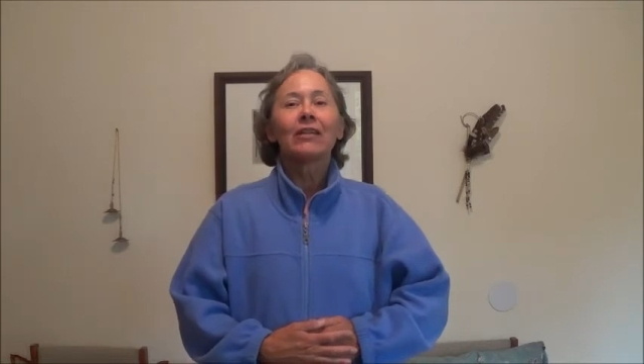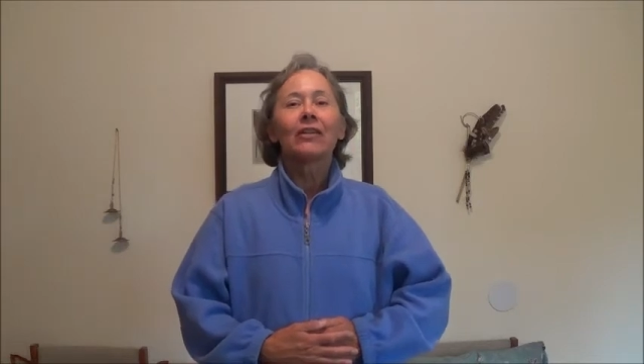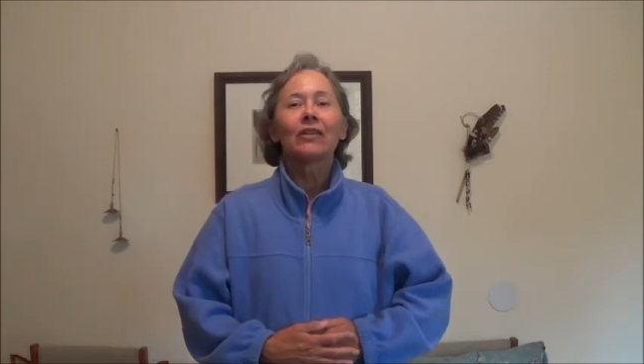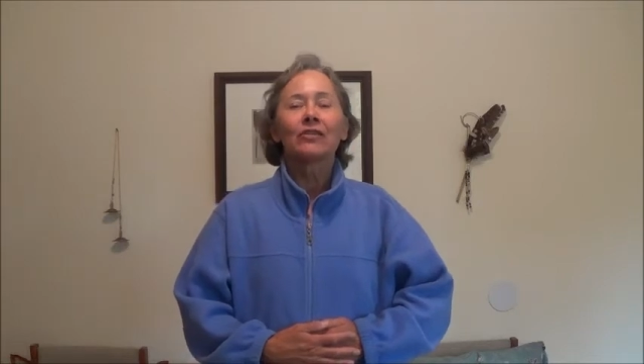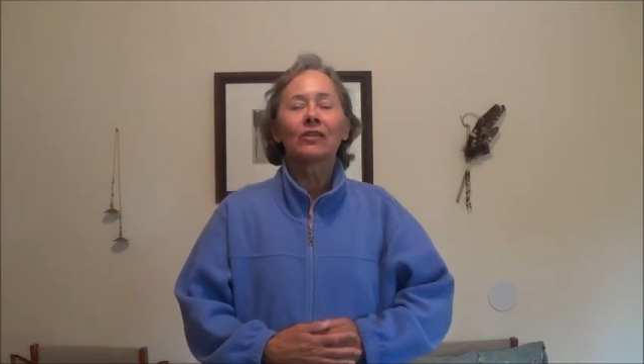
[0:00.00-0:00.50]

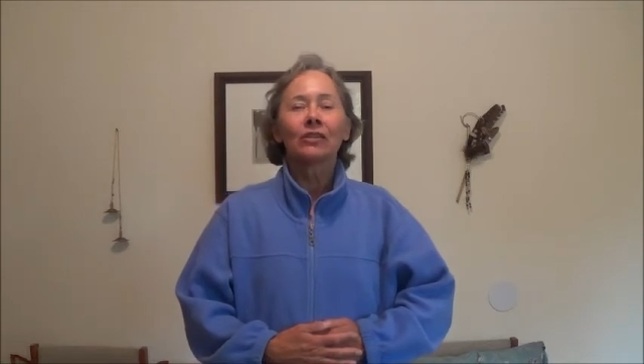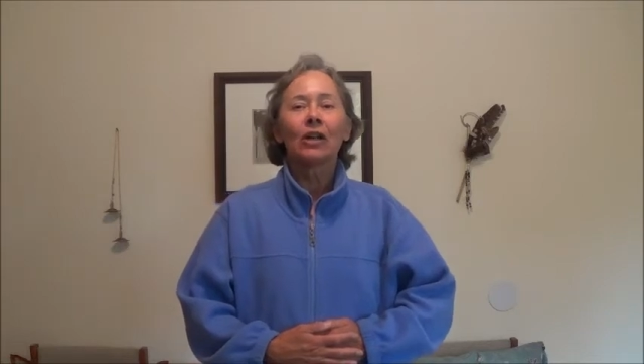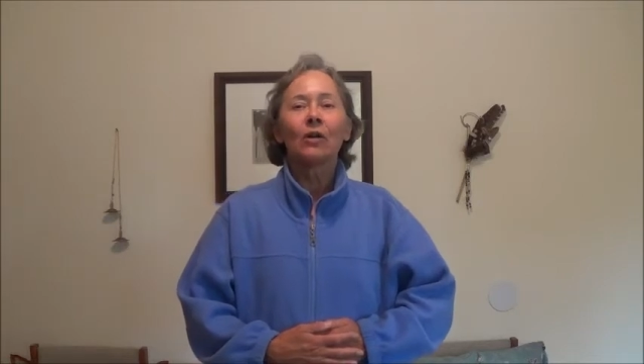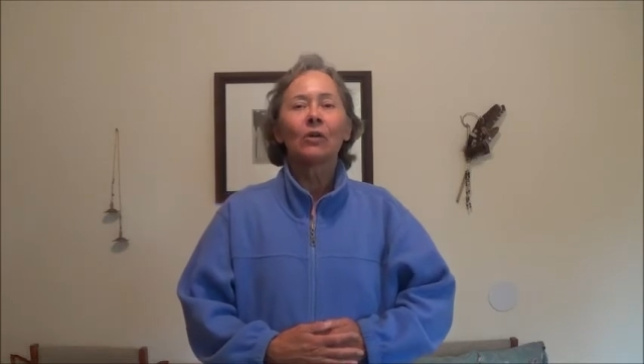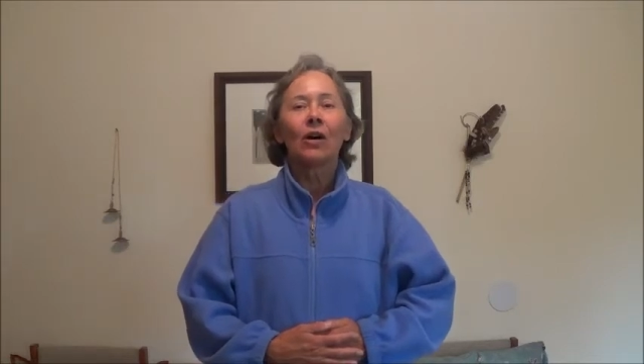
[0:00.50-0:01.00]
there's the
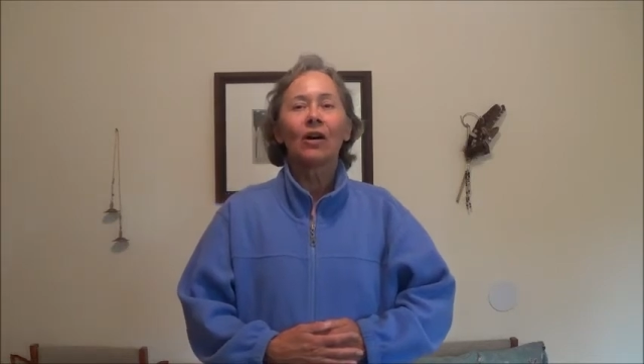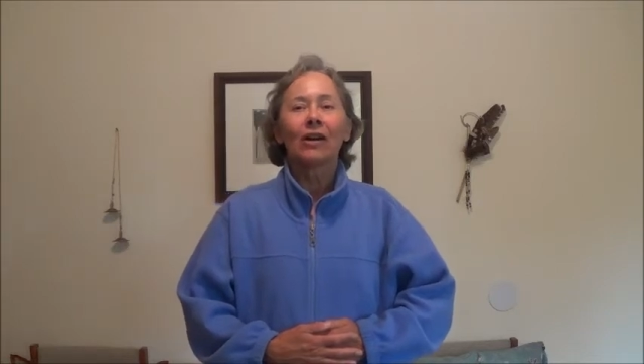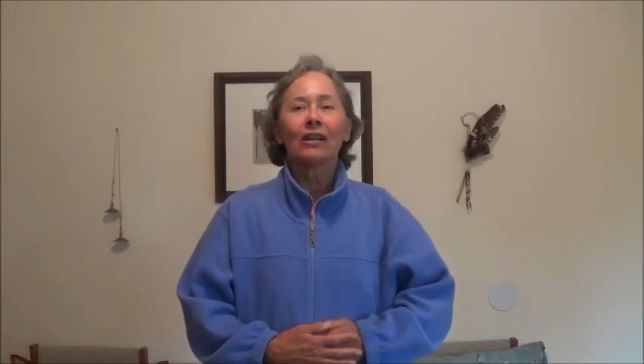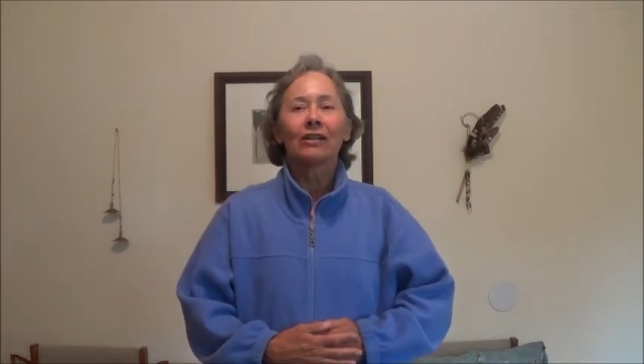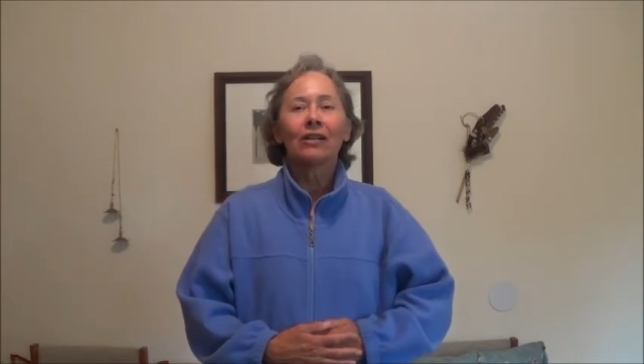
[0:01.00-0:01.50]
low
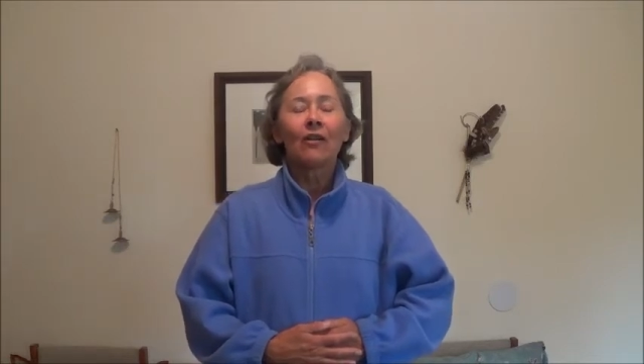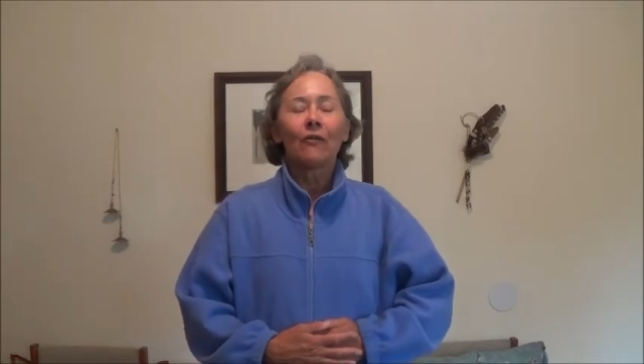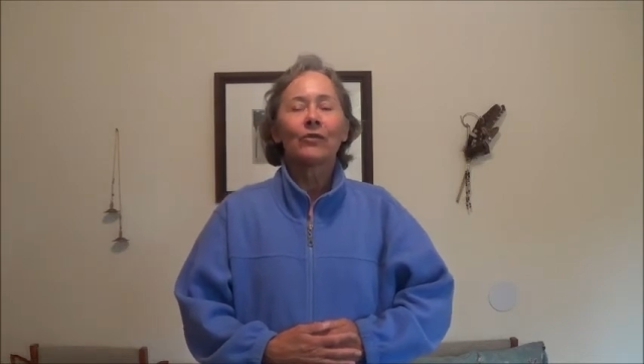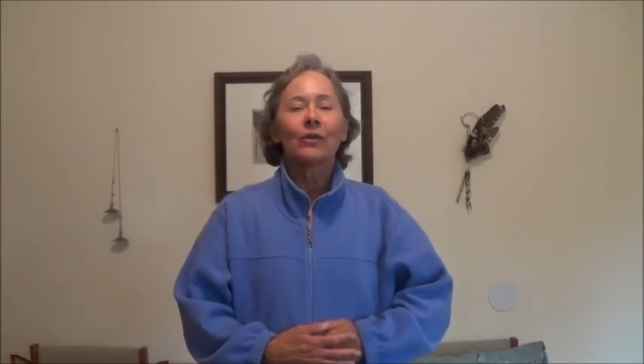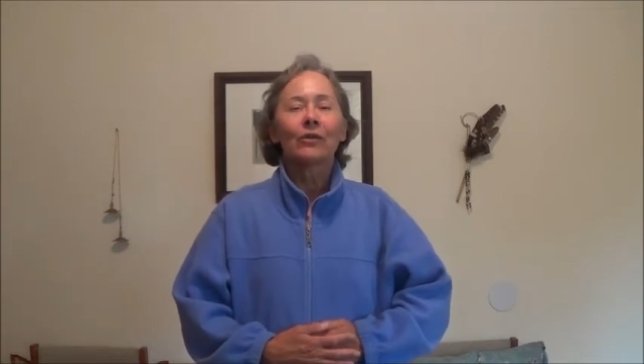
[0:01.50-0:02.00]
heart.
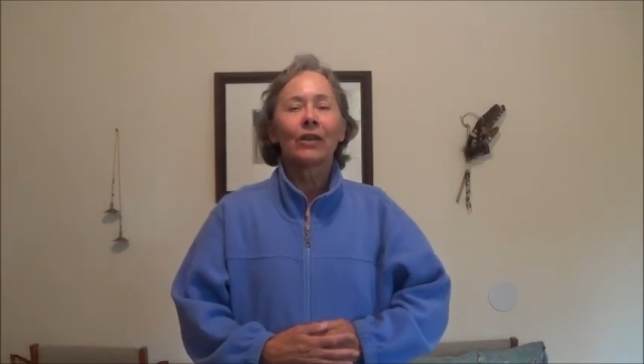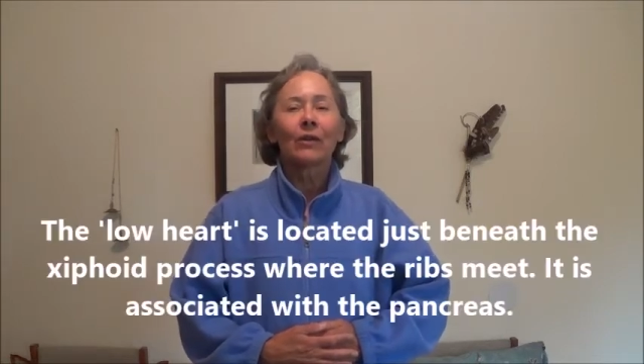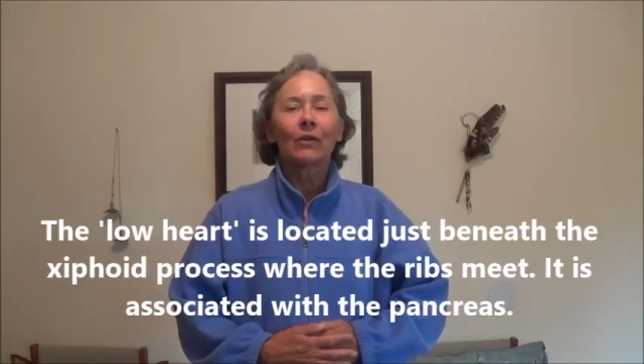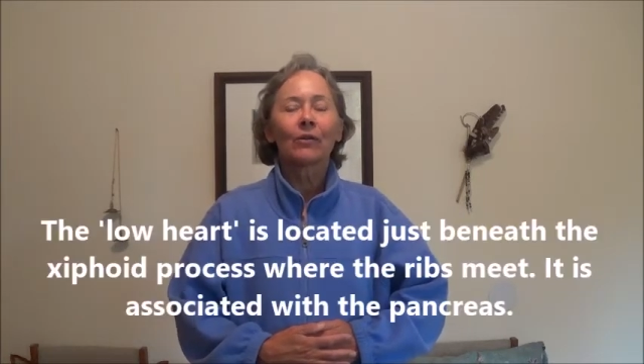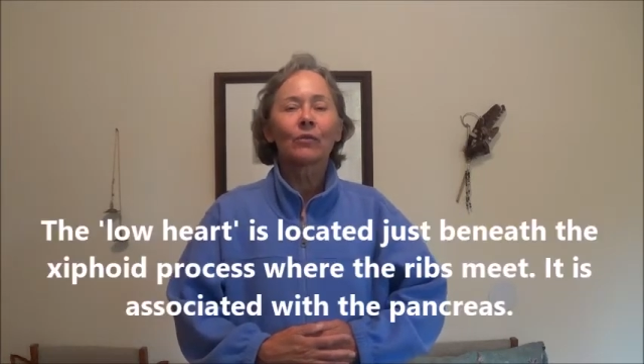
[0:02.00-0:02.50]
So there
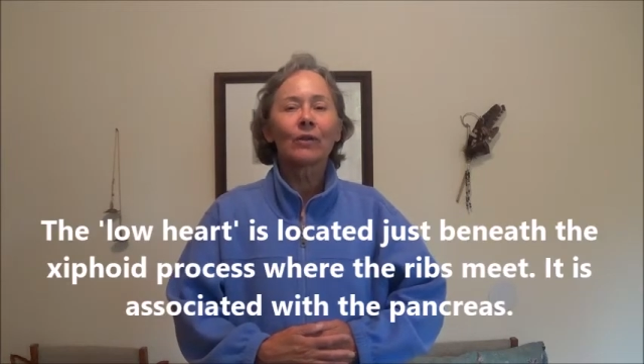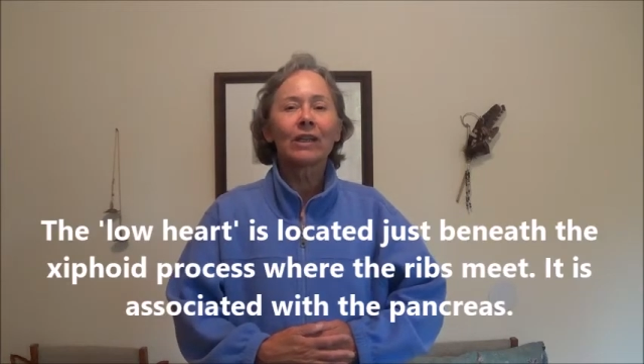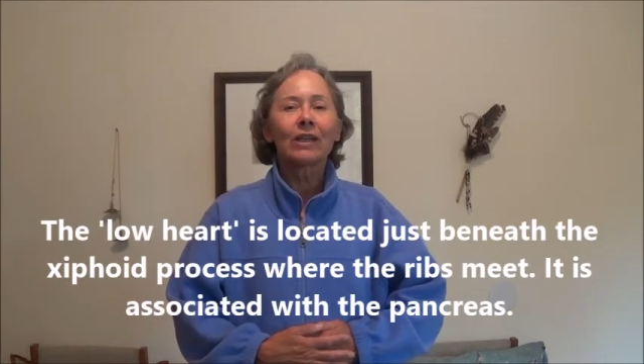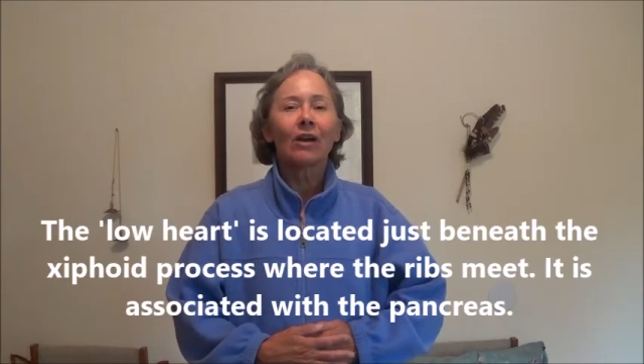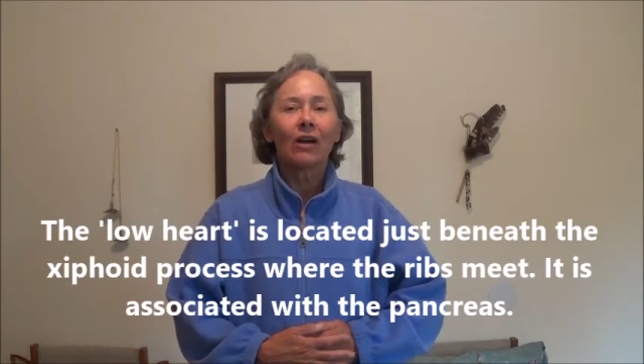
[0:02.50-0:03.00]
are
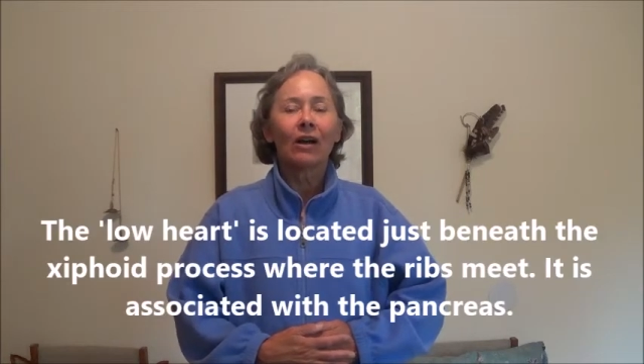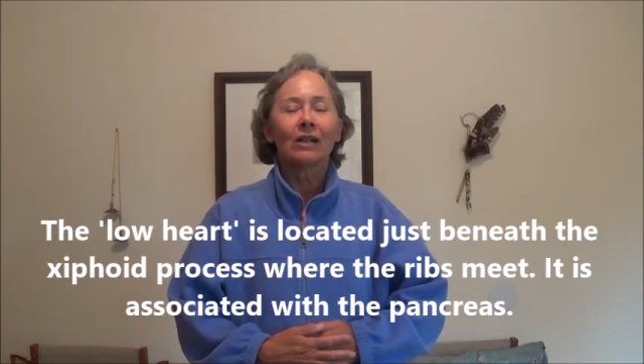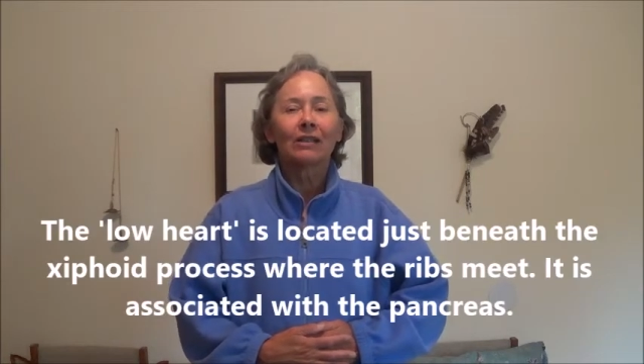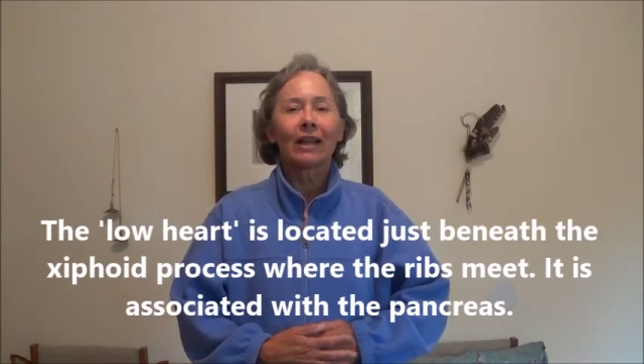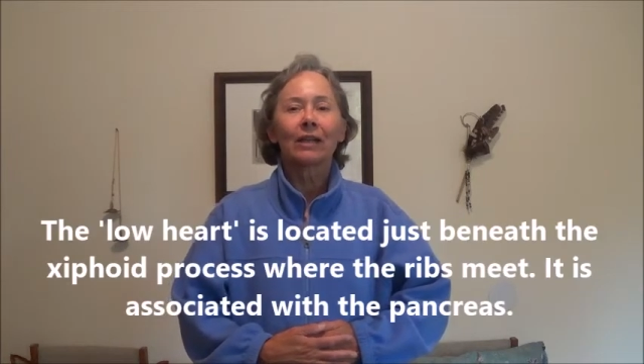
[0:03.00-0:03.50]
three
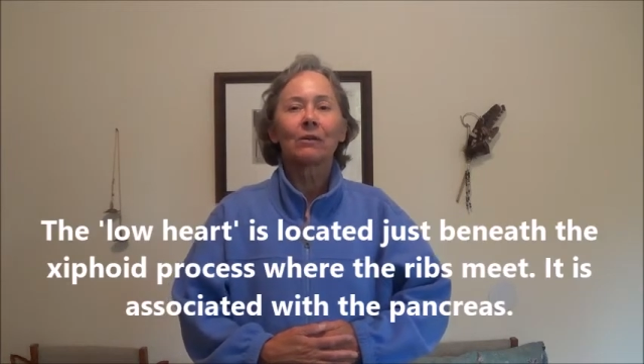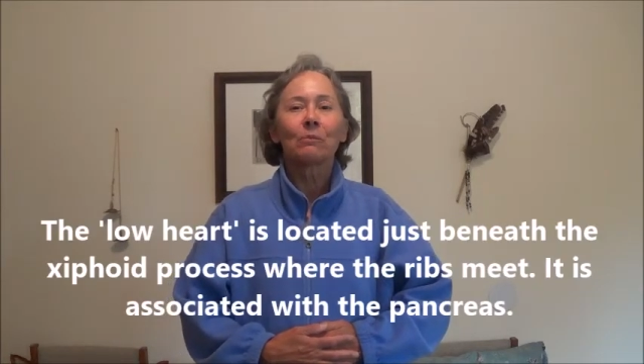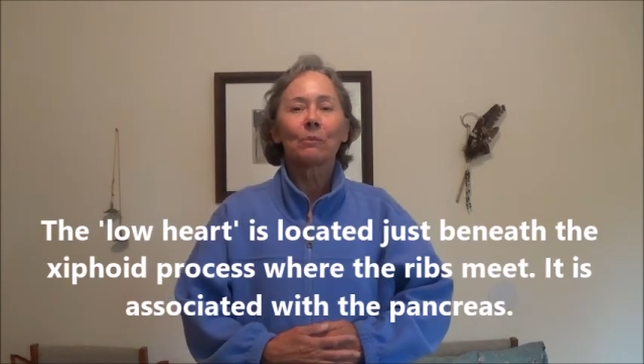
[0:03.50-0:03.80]
uh, like